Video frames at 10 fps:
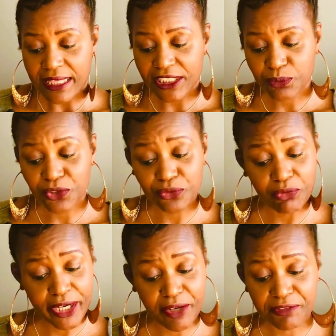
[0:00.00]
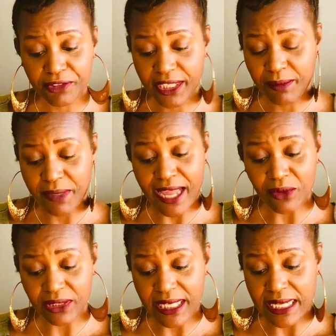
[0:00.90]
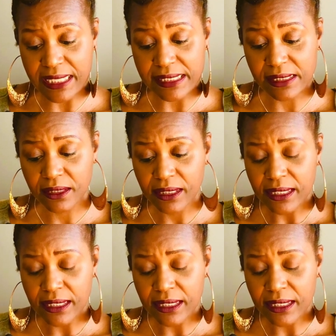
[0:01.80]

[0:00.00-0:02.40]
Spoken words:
This was rare for him nowadays.